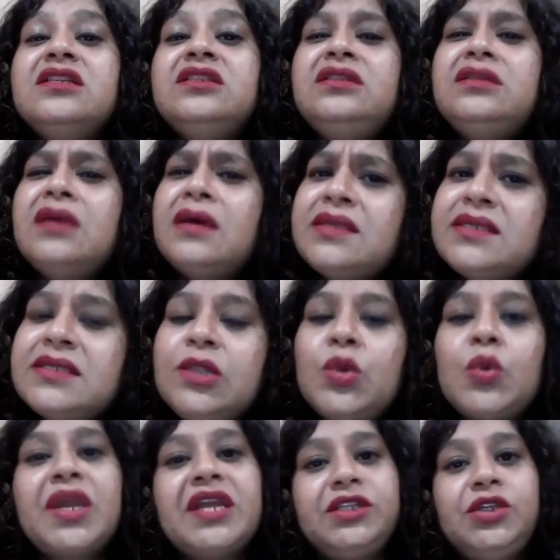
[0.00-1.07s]
just
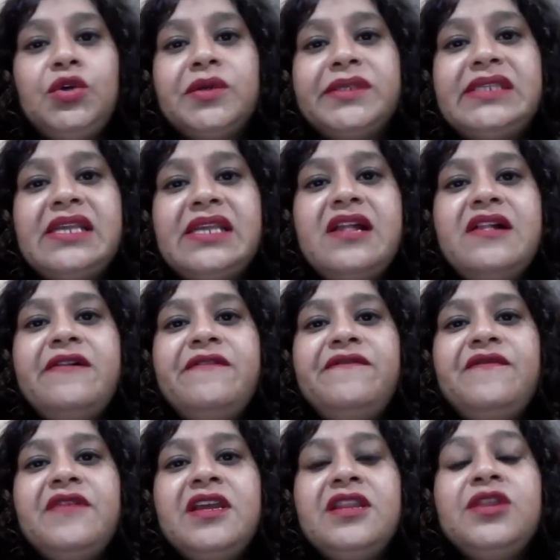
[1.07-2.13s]
look at yourself
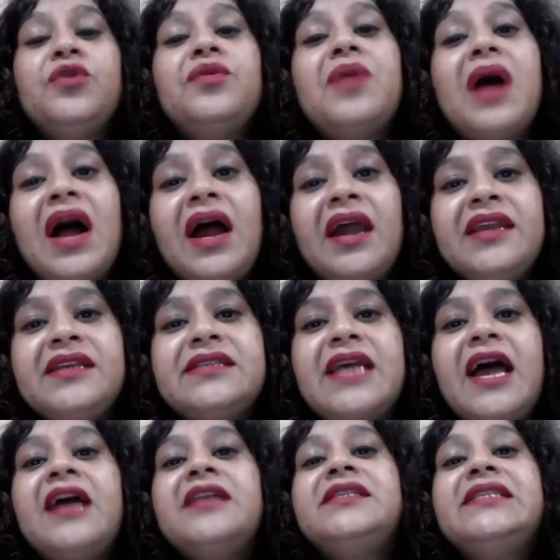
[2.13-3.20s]
in your eyes
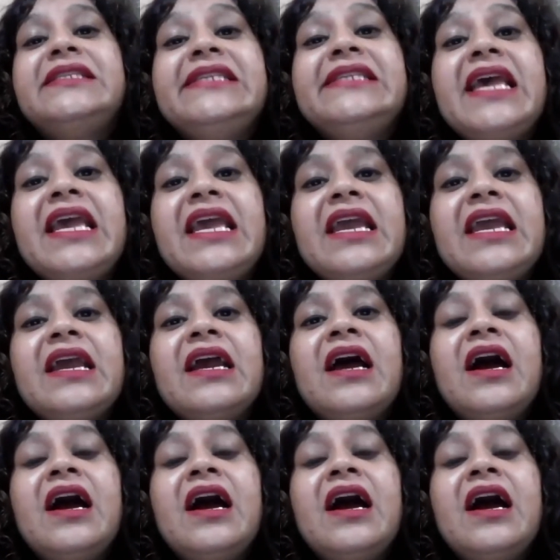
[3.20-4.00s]
and say,